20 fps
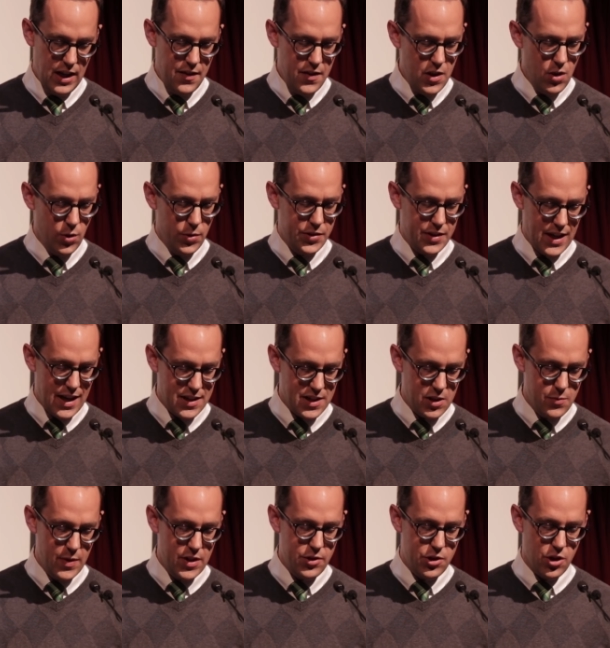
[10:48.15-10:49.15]
In the Old
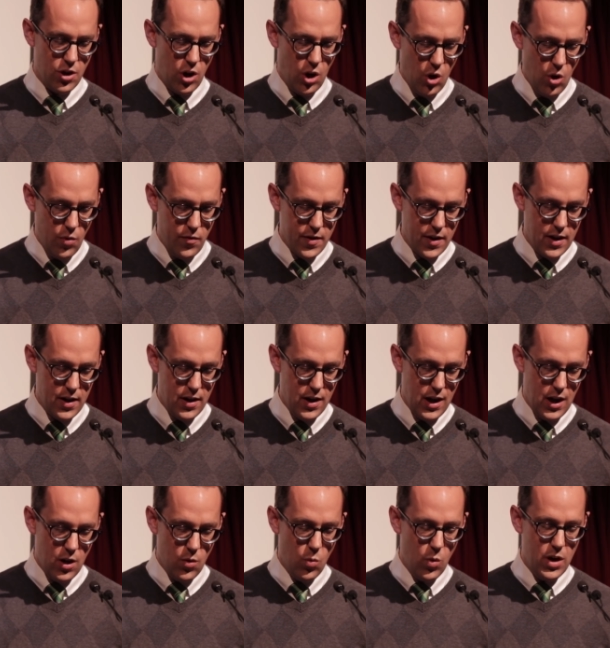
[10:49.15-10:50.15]
Testament, Jehovah
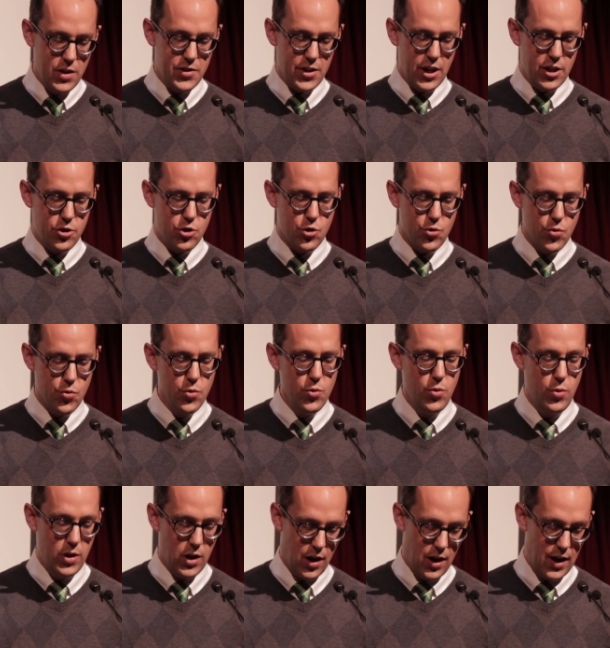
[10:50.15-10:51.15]
was a
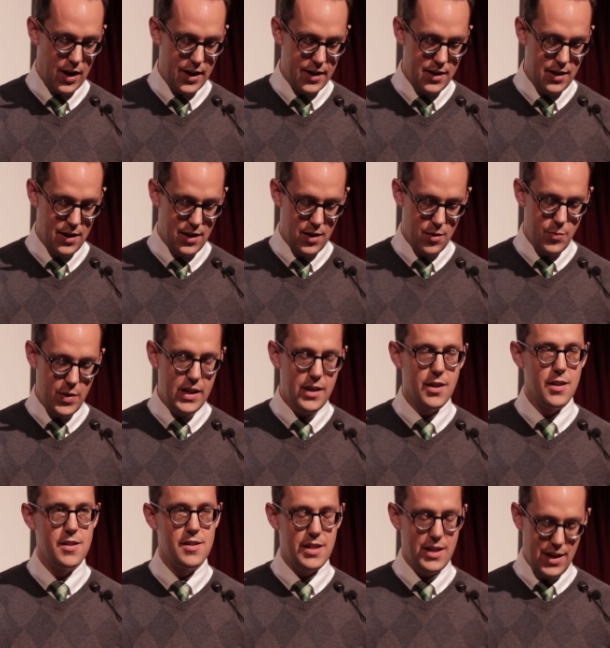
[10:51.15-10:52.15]
true God
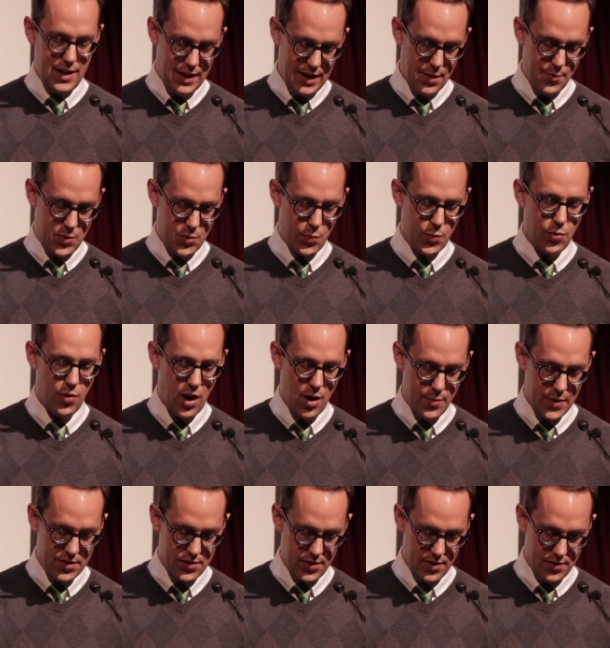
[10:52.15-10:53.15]
because he kept
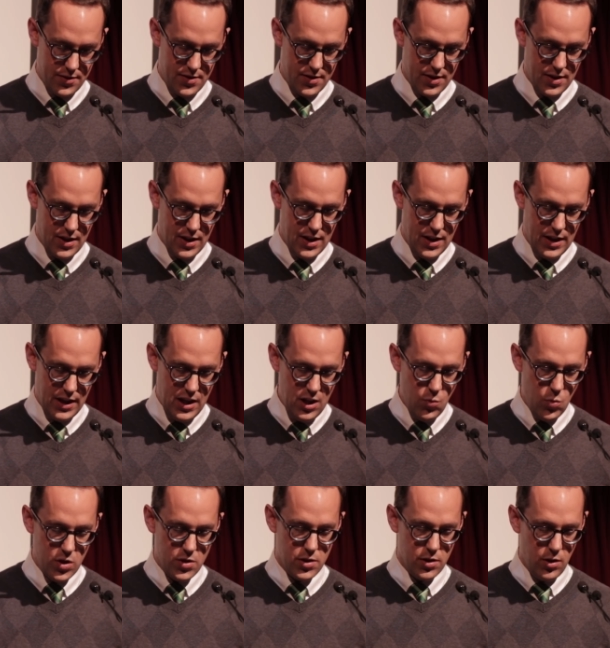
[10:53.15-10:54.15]
promises.
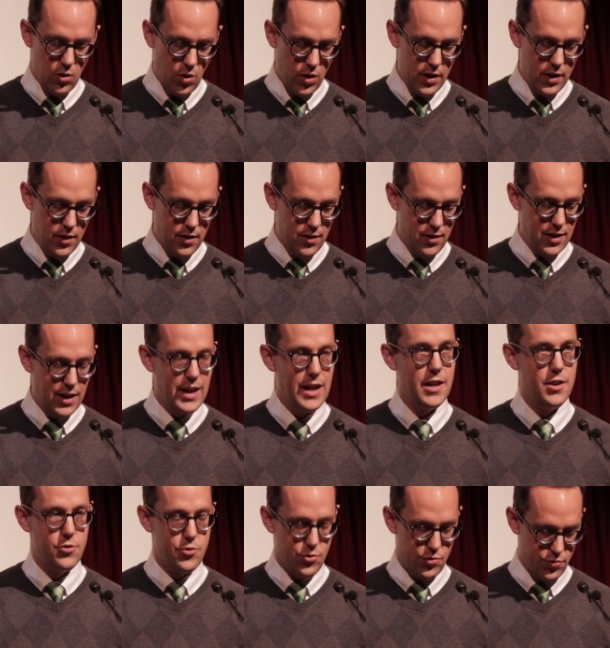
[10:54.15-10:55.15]
He was loyal
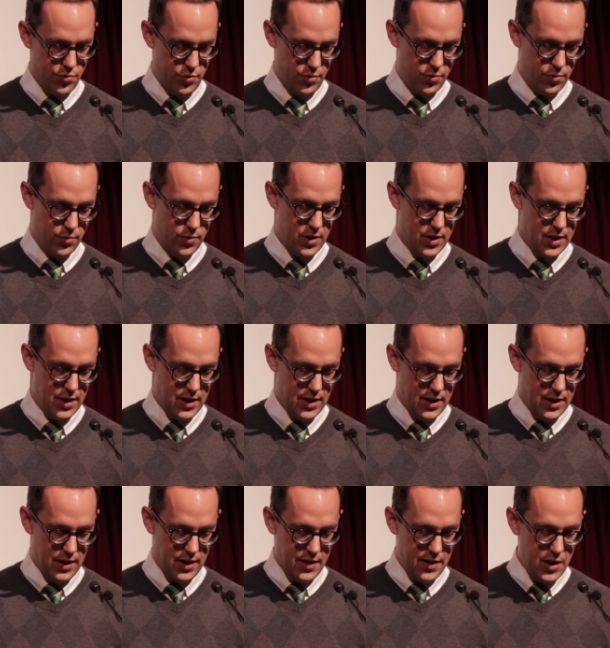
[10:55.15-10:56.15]
and true.
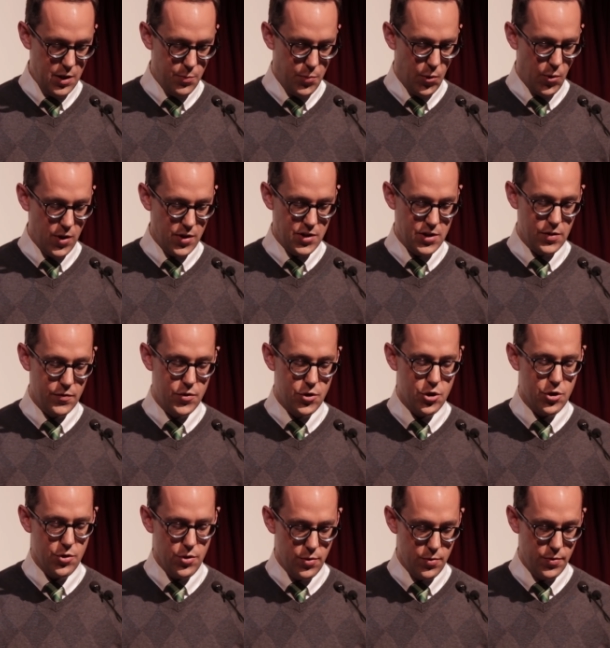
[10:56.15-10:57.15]
The importance
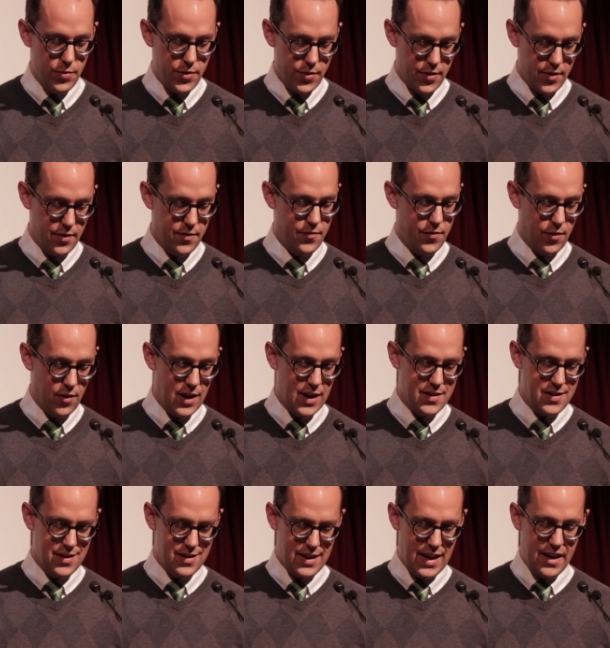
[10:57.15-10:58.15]
of truth for
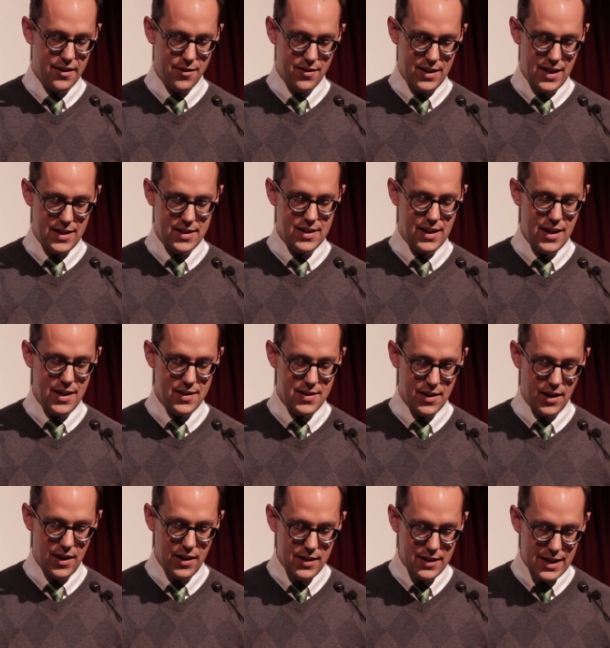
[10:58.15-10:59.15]
us as Latter-day
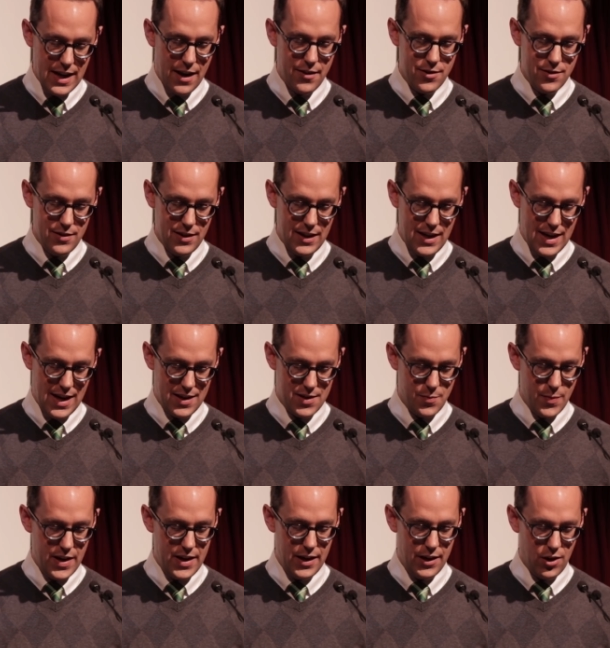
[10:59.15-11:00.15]
Saints undoubtedly
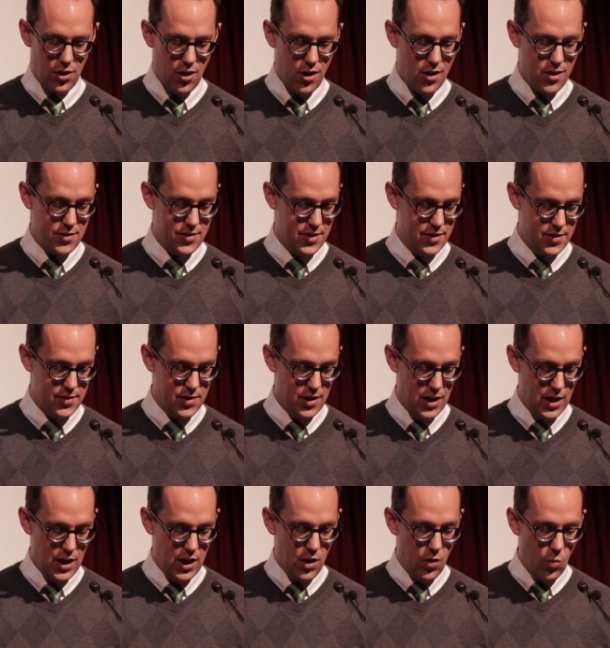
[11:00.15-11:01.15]
has many causes.